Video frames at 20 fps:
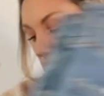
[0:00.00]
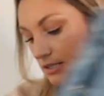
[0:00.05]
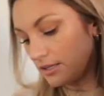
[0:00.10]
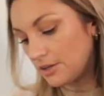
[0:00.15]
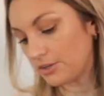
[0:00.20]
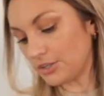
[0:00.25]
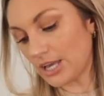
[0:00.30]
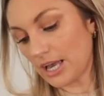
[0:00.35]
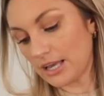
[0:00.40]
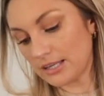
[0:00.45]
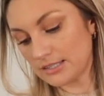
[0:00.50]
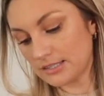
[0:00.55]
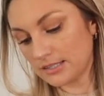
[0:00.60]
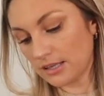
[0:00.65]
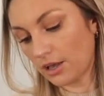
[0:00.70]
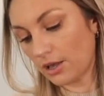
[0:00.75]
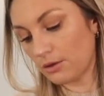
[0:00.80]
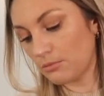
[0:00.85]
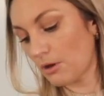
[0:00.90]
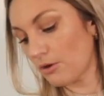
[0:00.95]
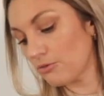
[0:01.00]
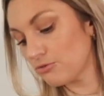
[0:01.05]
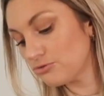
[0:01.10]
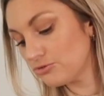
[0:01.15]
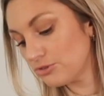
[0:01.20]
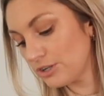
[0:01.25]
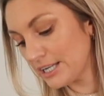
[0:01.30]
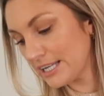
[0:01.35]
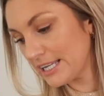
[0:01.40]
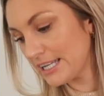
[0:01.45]
So yes, I'm
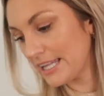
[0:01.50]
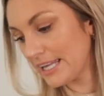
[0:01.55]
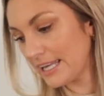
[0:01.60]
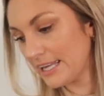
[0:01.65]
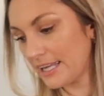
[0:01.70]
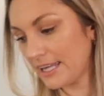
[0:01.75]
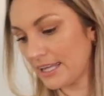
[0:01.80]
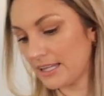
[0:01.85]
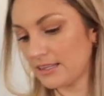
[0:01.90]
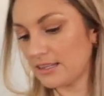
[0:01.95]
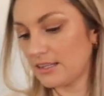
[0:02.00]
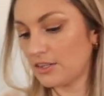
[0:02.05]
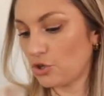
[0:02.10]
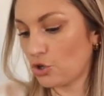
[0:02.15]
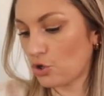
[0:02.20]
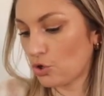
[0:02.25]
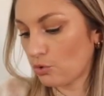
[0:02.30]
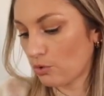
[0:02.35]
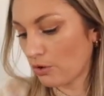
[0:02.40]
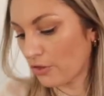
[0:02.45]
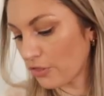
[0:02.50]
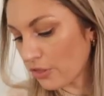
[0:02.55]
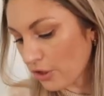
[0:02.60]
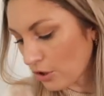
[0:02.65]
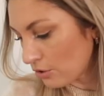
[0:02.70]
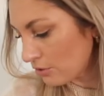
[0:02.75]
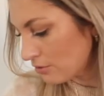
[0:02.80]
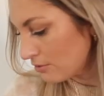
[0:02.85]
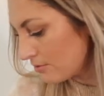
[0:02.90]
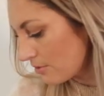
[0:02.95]
really into
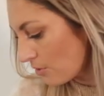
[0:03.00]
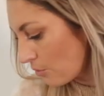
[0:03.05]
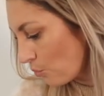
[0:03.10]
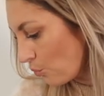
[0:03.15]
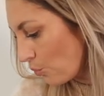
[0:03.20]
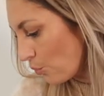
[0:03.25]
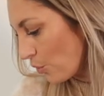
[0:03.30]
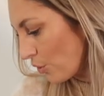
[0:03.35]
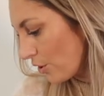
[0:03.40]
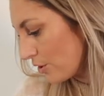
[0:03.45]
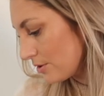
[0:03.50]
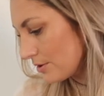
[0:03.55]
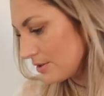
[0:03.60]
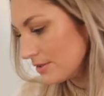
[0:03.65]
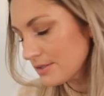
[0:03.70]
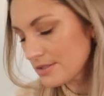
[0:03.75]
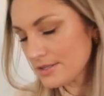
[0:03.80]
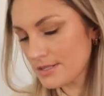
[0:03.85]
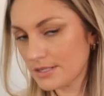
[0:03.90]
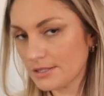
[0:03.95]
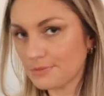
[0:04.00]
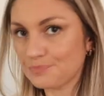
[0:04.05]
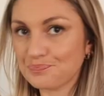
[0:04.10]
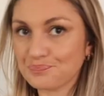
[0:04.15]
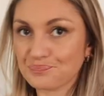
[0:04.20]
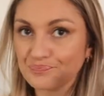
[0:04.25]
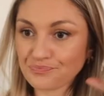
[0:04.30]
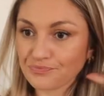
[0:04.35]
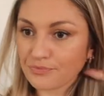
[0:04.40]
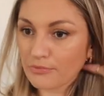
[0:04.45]
those ones.
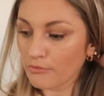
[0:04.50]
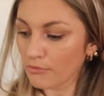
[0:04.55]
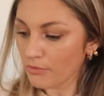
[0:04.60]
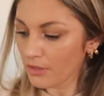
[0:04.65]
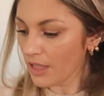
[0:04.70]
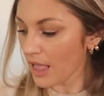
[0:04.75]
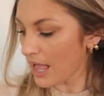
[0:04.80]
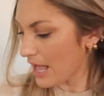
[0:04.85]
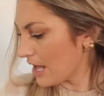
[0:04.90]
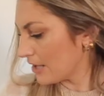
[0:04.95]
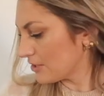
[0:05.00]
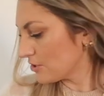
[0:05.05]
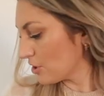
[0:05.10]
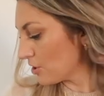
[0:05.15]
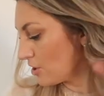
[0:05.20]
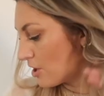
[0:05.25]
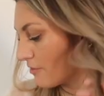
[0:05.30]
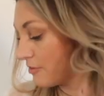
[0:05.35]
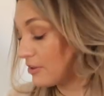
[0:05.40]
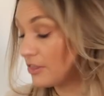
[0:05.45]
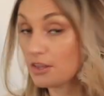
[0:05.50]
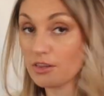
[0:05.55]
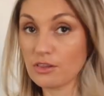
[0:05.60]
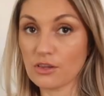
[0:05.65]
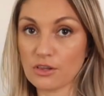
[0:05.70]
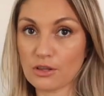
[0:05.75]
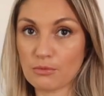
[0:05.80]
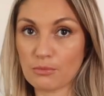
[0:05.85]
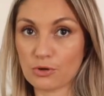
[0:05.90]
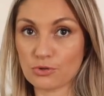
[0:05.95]
And another thing
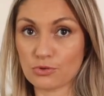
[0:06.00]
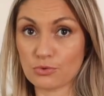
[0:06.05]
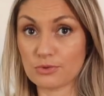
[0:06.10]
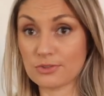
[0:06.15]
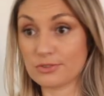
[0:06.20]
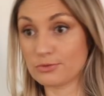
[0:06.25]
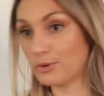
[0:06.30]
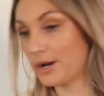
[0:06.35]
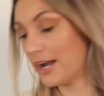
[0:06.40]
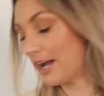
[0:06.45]
that the model was